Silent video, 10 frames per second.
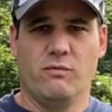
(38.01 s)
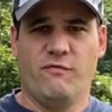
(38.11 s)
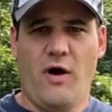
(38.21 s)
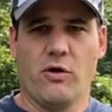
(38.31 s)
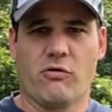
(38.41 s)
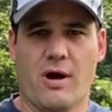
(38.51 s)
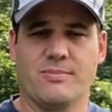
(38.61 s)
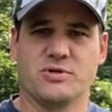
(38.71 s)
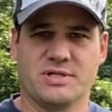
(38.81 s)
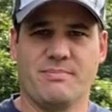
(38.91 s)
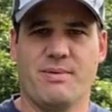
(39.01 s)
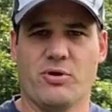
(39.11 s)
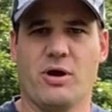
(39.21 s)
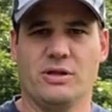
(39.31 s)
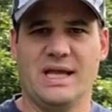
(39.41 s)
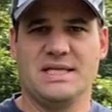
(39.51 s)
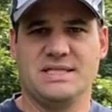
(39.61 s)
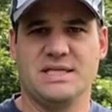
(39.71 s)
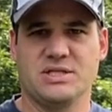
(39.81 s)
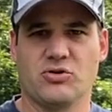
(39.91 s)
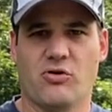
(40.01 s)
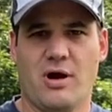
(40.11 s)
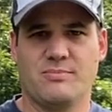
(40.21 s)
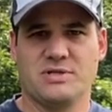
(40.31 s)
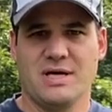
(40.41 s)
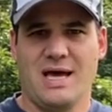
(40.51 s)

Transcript: fall crops, or some people call late season crops.